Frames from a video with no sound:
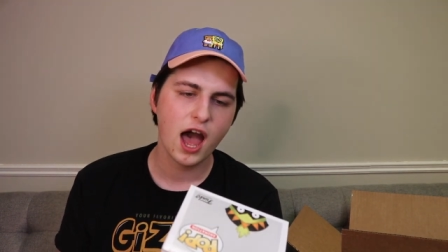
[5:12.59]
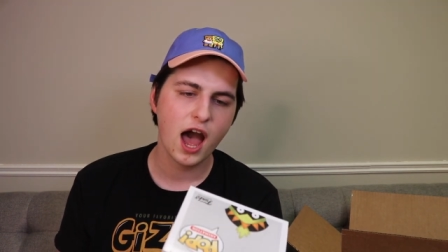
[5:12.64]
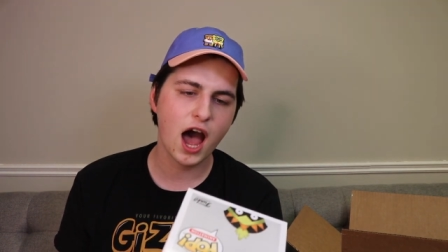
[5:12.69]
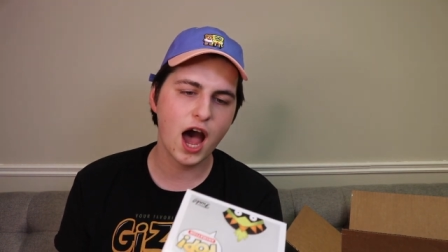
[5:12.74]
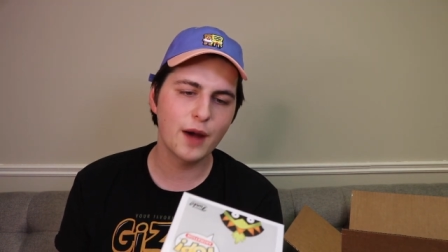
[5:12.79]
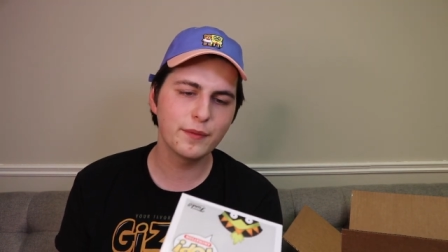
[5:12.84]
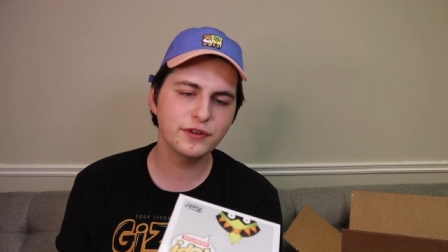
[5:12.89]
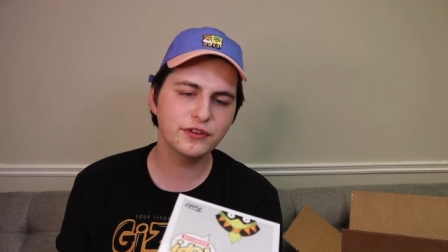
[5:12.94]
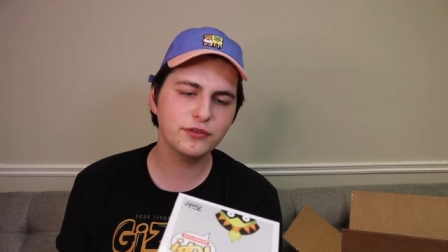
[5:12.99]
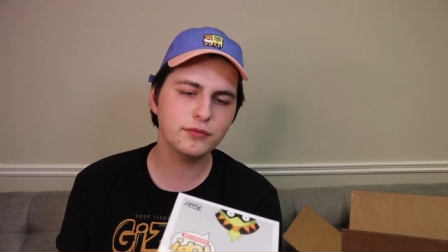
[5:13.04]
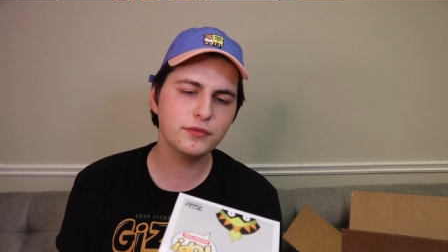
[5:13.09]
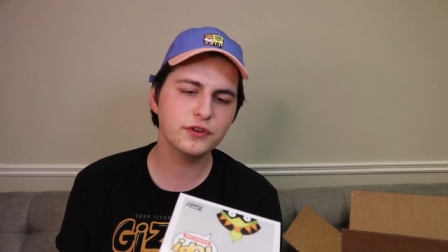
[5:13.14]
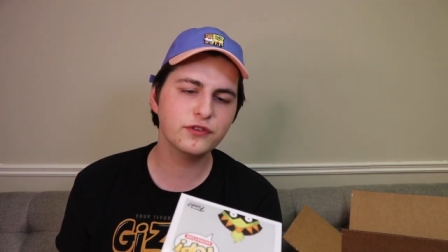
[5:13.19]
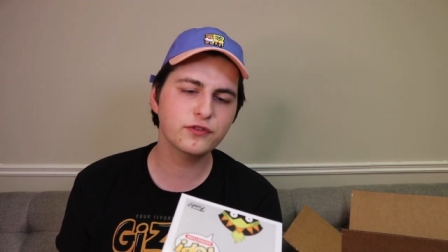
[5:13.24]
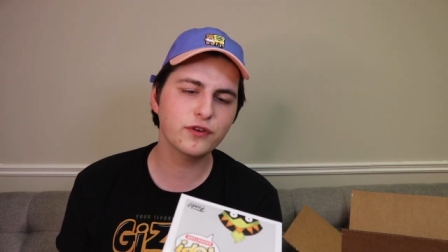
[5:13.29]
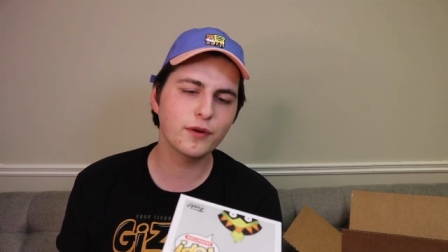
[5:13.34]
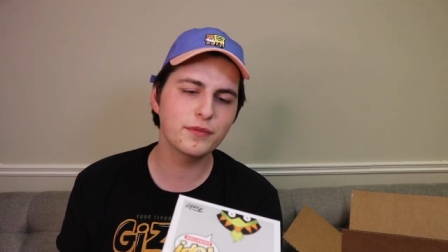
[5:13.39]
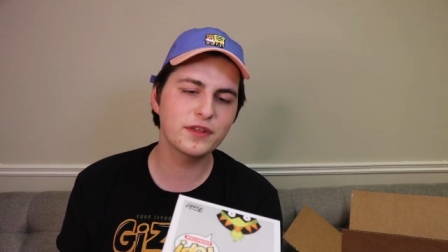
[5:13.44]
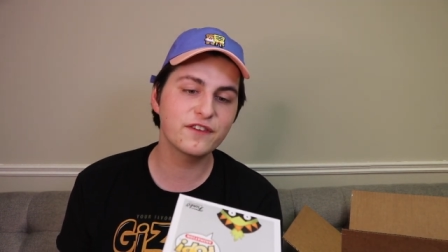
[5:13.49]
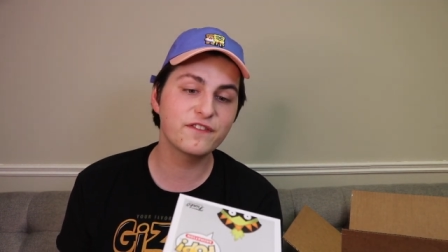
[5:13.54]
This one was
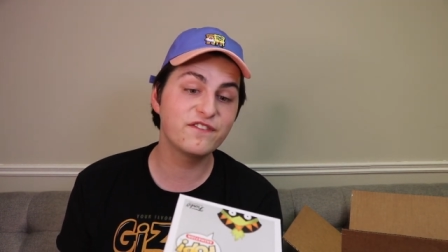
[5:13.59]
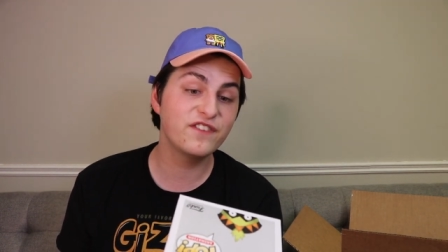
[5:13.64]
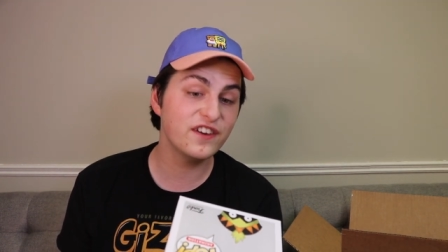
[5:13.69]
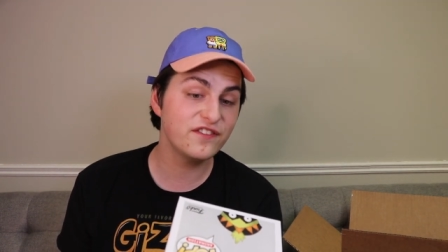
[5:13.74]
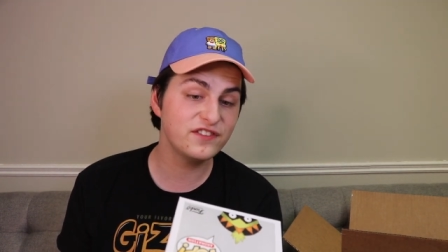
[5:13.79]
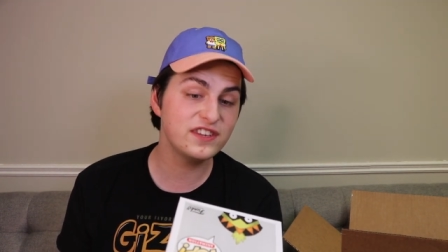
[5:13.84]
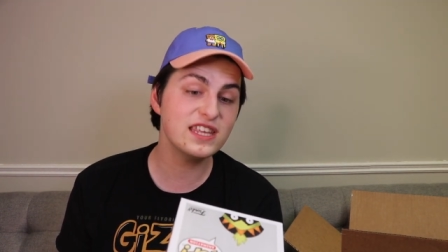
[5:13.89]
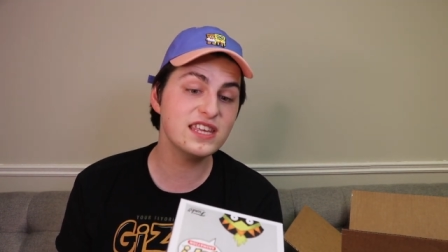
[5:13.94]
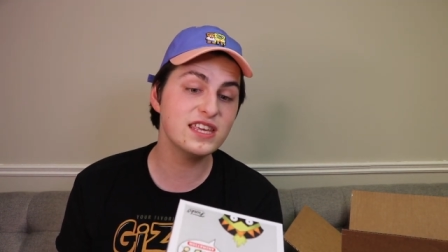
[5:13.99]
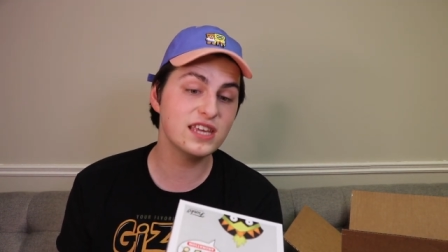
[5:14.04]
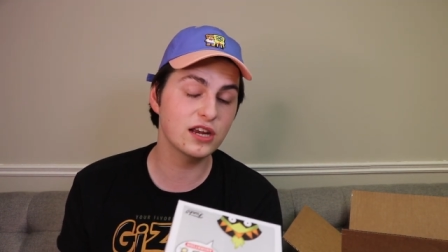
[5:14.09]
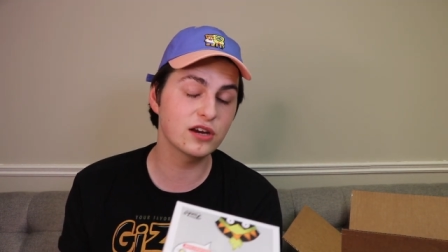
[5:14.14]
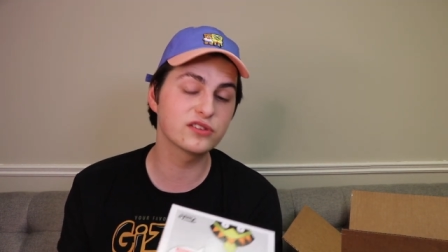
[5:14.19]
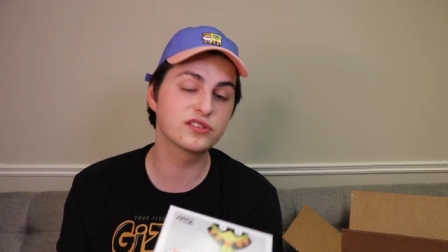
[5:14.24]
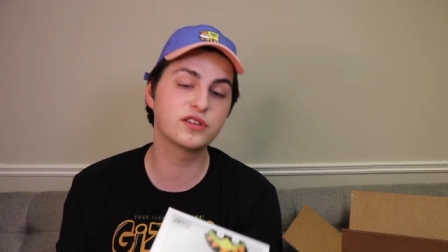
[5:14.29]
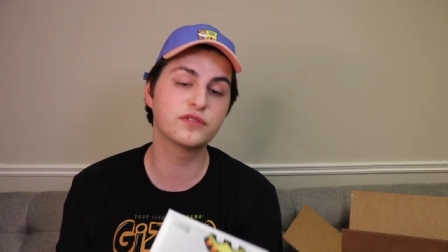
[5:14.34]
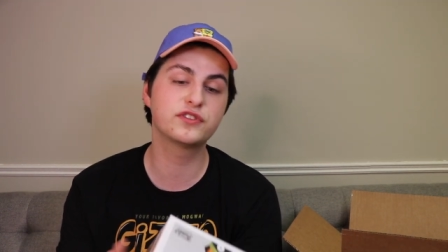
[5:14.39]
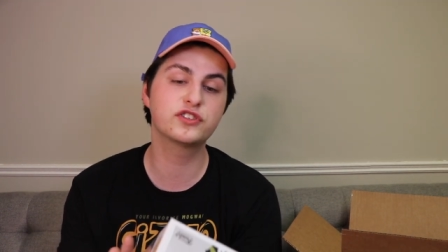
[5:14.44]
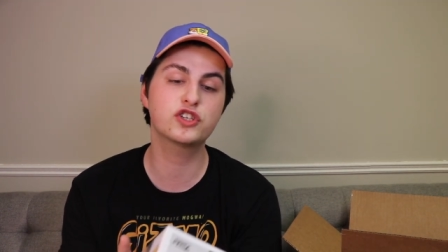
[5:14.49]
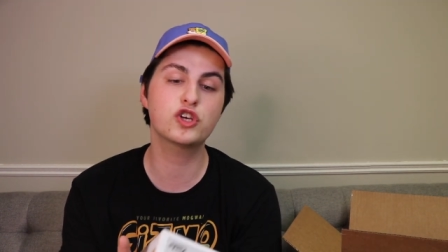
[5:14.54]
from the 50
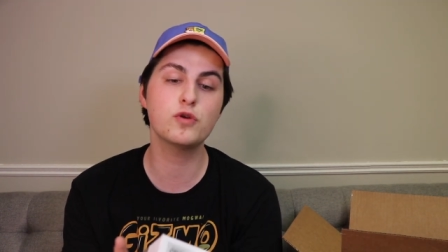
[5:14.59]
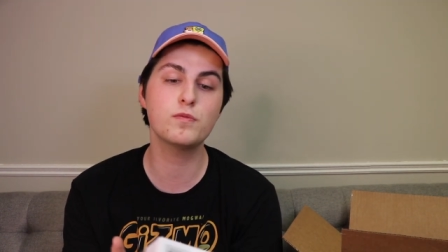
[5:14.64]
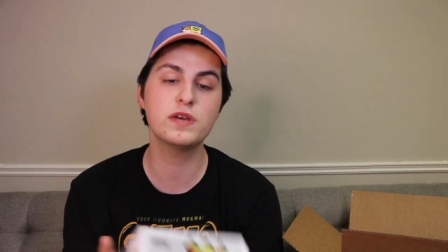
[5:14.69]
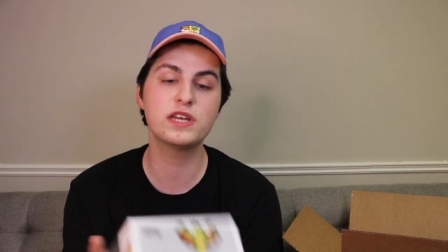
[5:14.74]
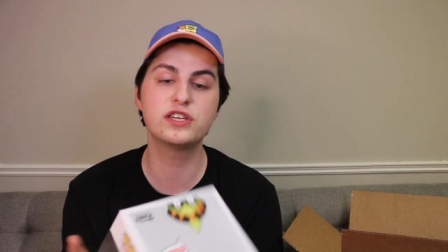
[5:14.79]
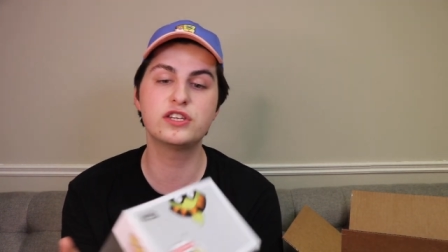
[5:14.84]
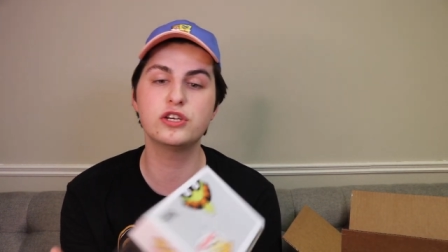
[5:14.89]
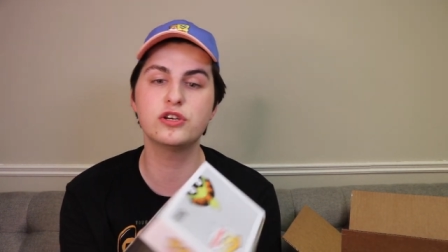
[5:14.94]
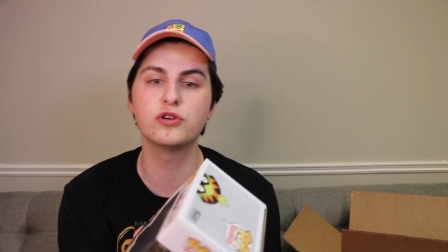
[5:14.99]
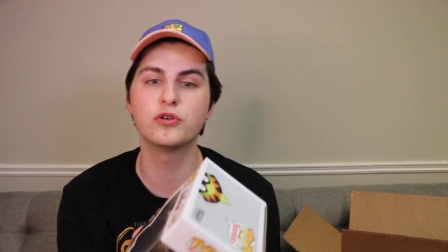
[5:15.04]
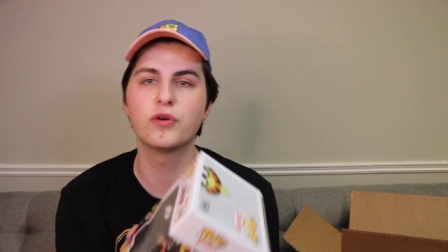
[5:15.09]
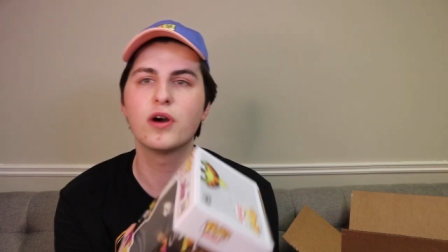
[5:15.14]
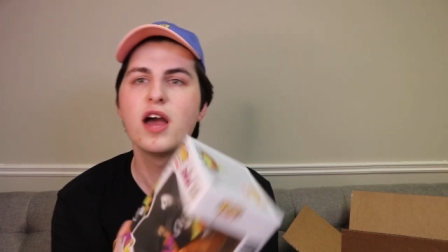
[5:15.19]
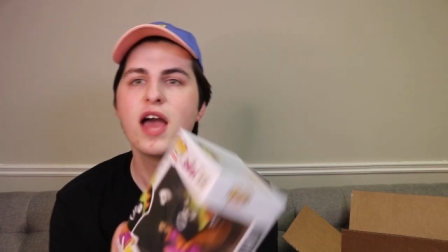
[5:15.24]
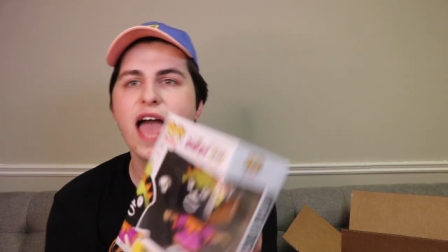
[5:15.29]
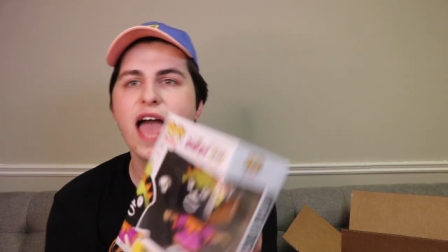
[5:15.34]
years of Scooby-Doo.